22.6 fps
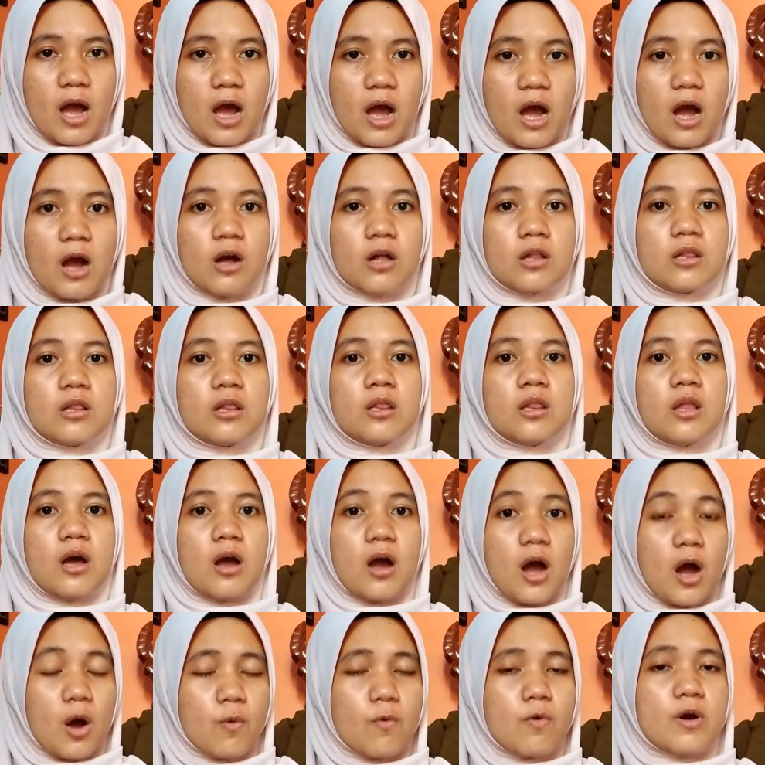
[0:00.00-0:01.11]
all
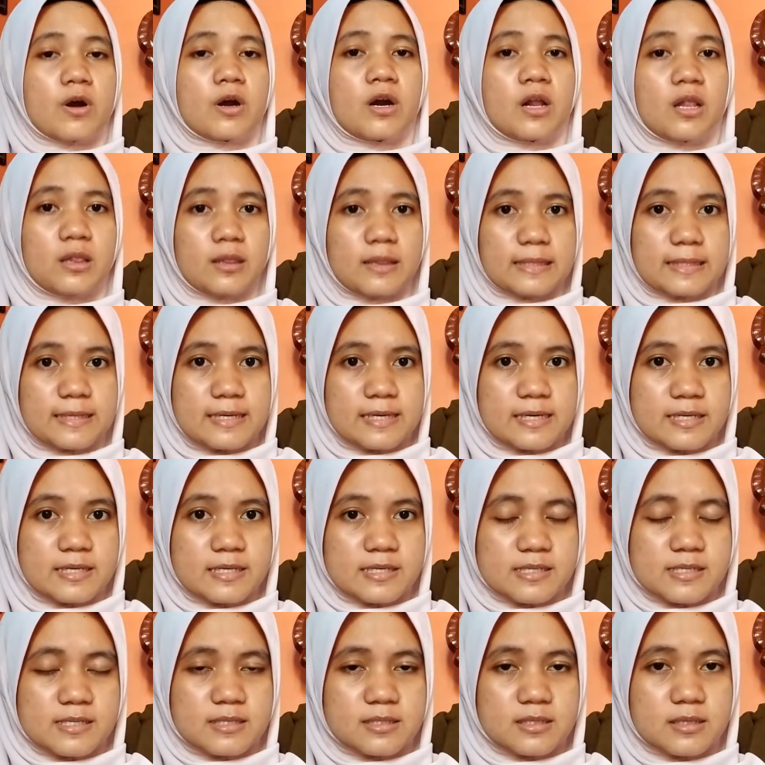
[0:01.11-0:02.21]
our
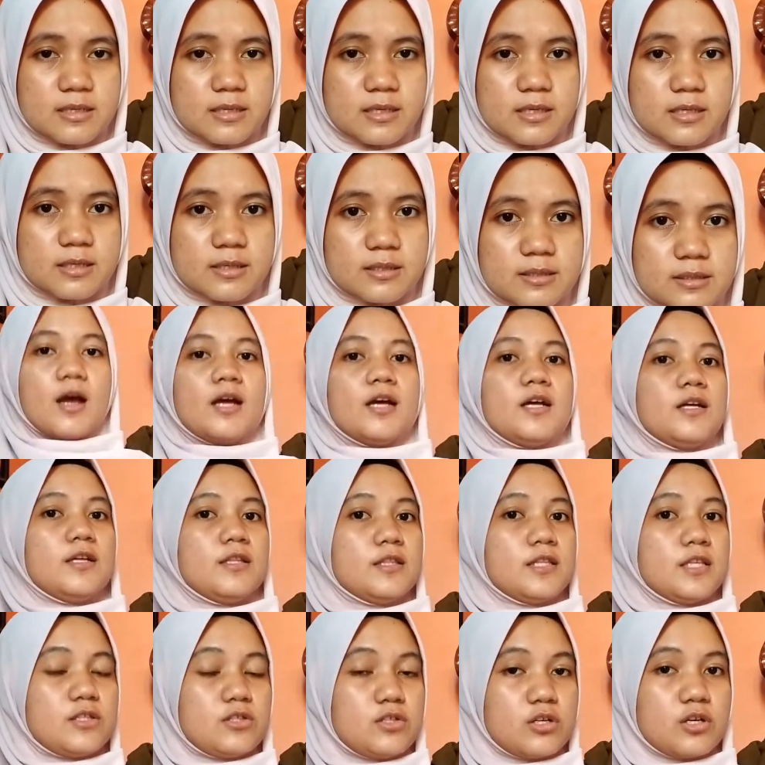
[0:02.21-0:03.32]
learners.
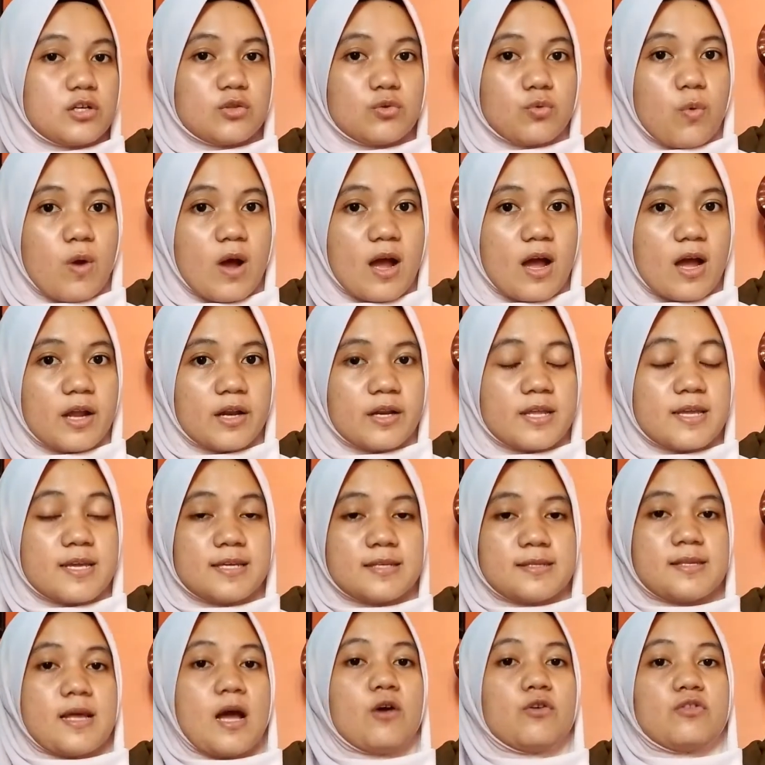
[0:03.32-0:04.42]
The third one
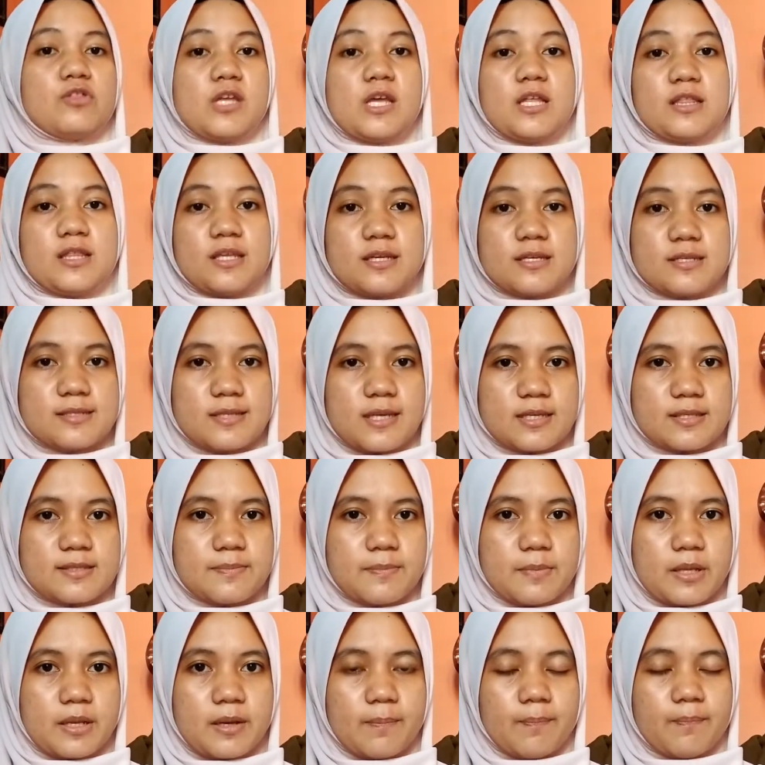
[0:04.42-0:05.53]
is authentic
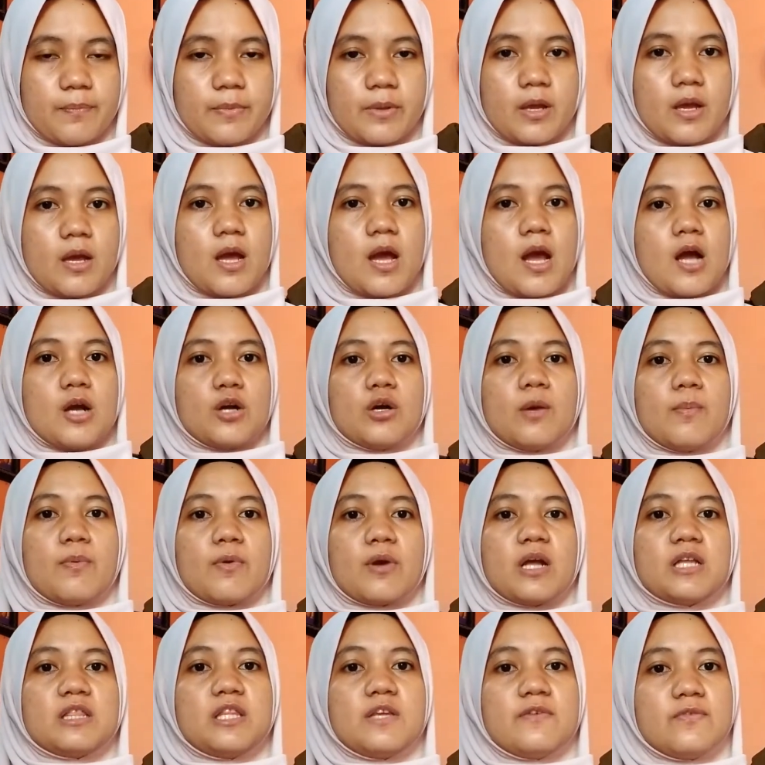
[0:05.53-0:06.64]
assessment.
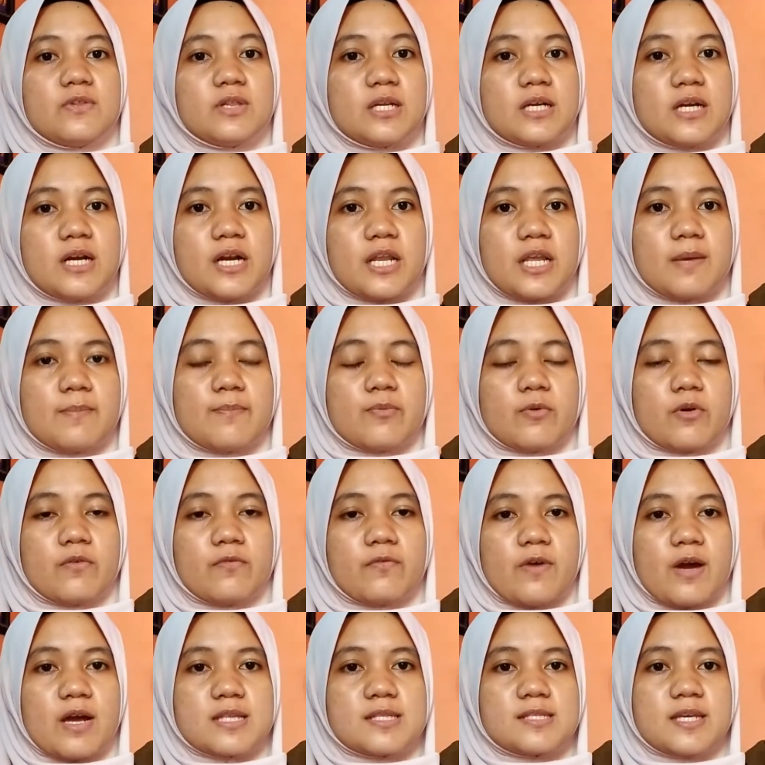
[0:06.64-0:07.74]
Cooperative learning
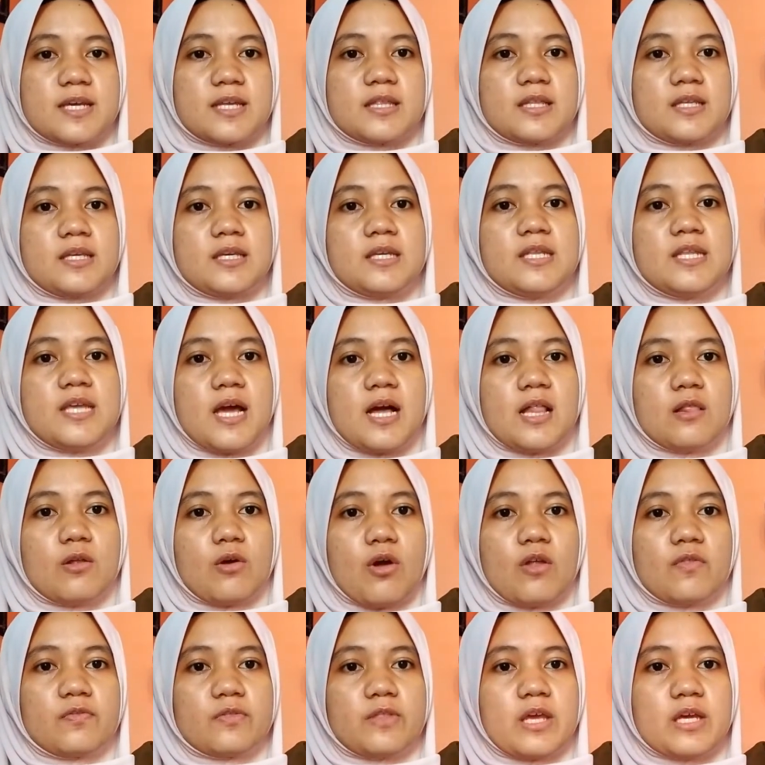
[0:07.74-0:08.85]
provides an ideal
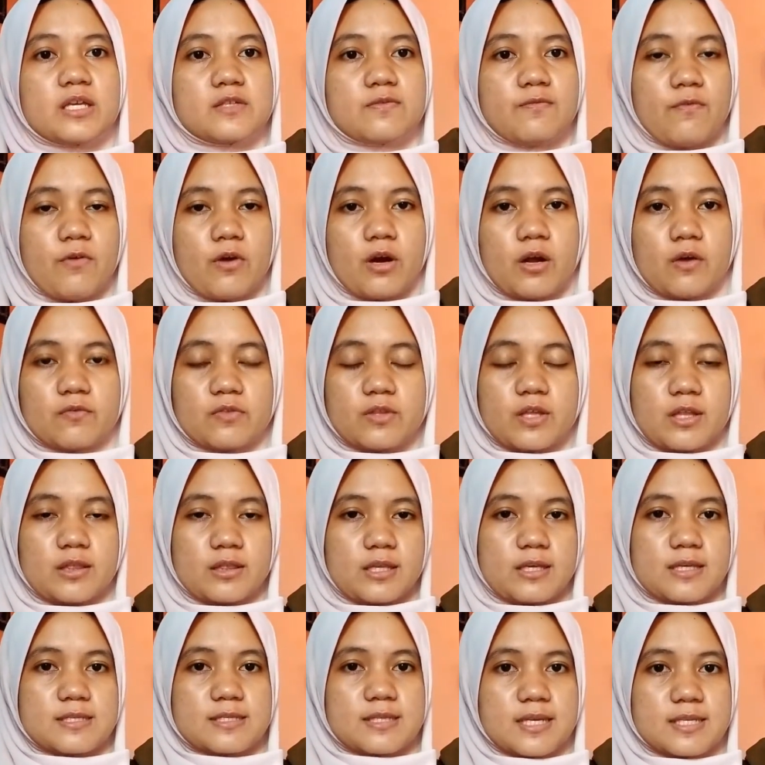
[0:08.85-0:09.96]
context for
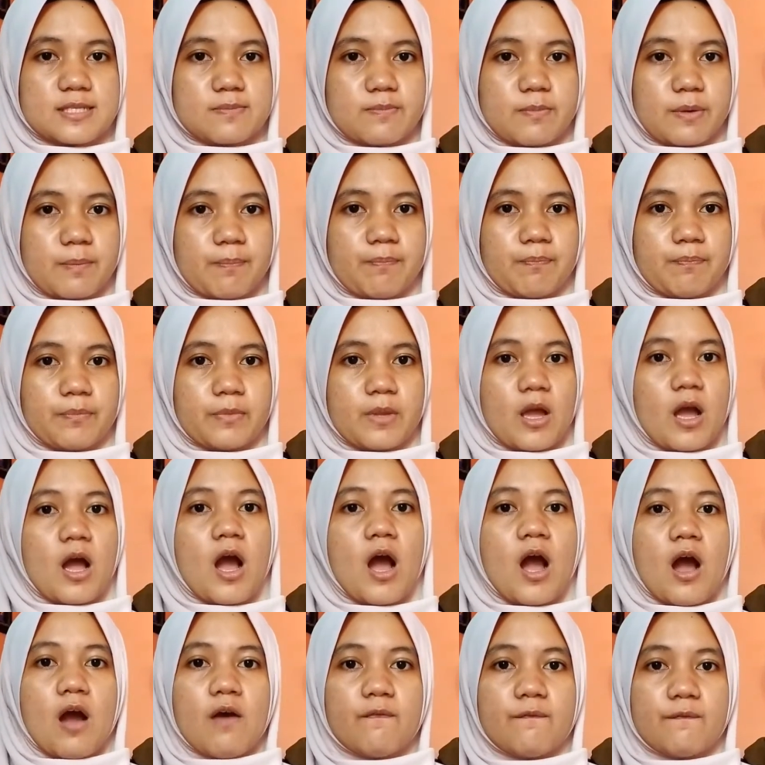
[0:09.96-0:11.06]
authentic assessment.
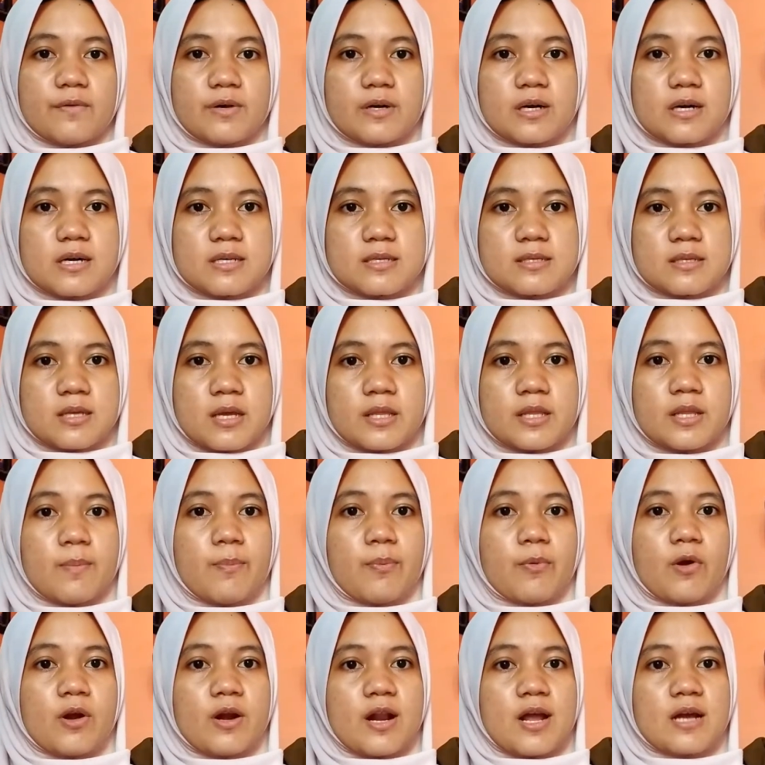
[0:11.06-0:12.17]
First, the
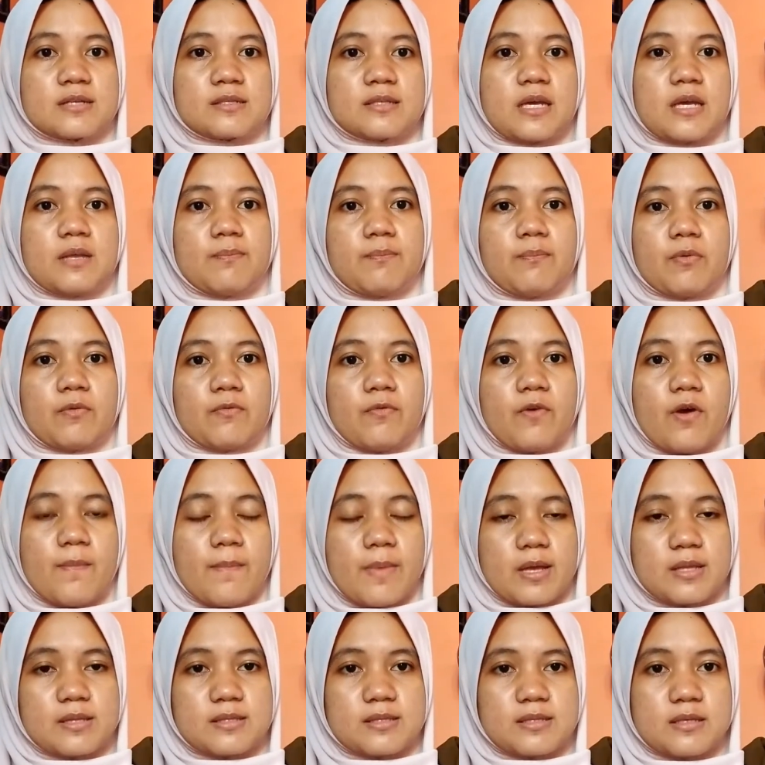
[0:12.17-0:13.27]
products and
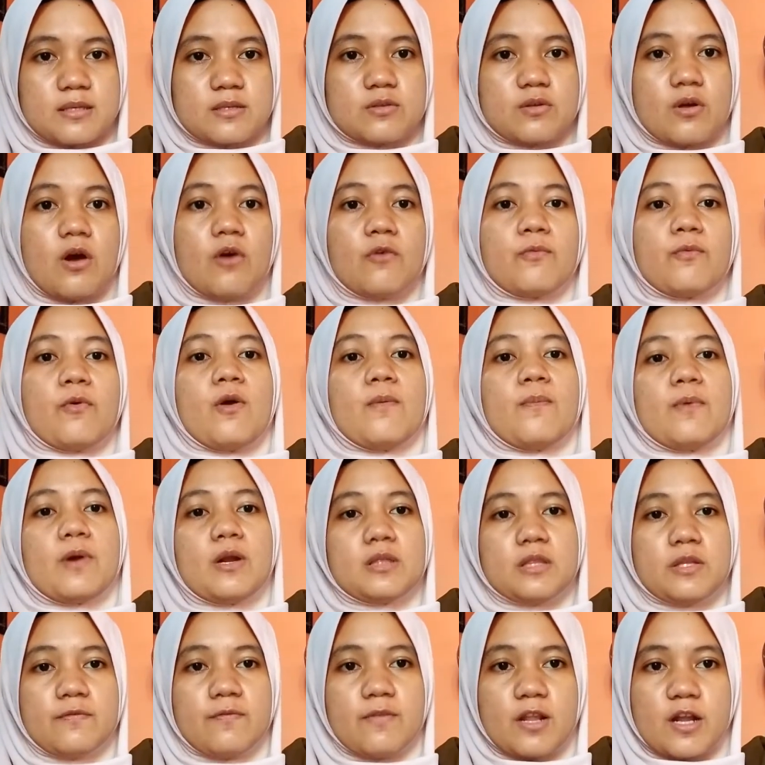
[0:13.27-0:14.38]
performances of
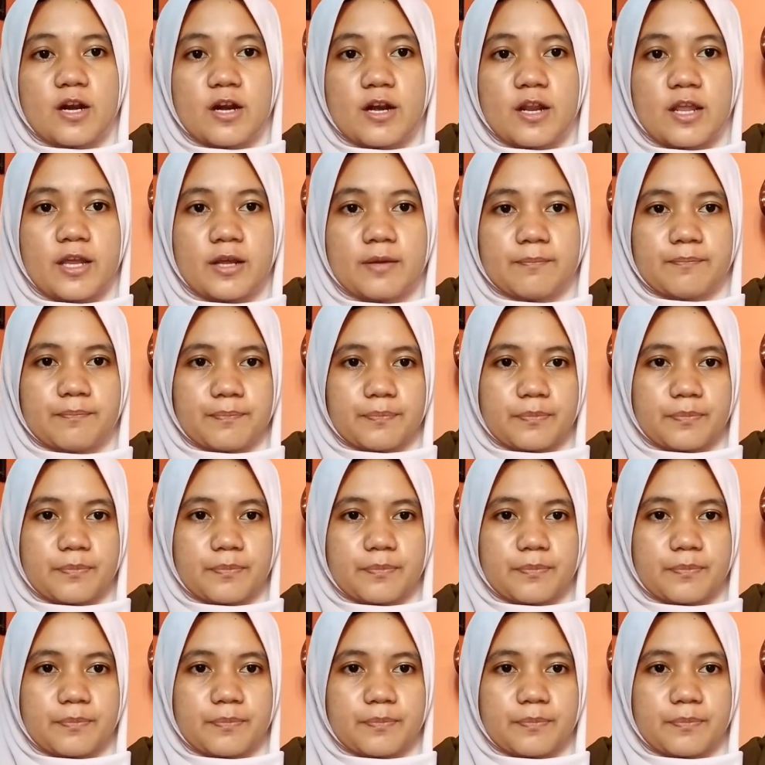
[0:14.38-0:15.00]
cooperative learning